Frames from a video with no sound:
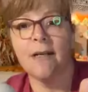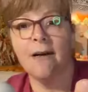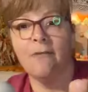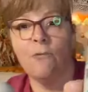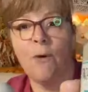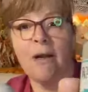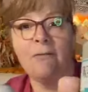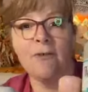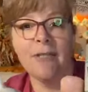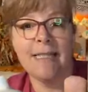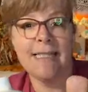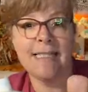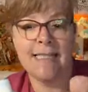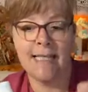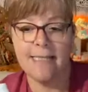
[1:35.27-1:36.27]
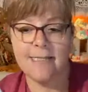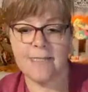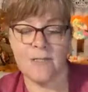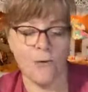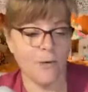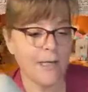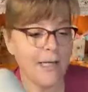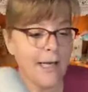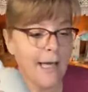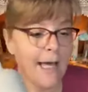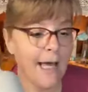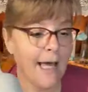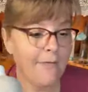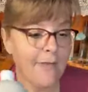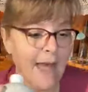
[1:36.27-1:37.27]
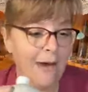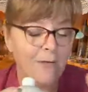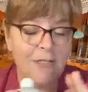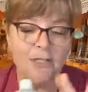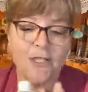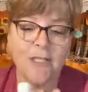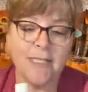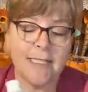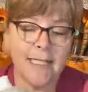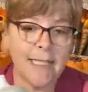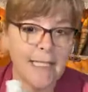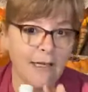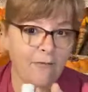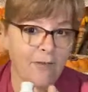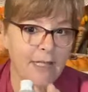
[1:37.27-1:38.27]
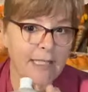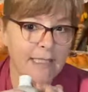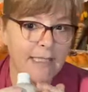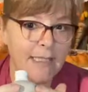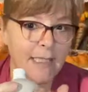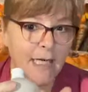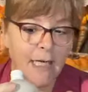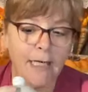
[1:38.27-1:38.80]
of Waverly Sandstone. And that was just to give it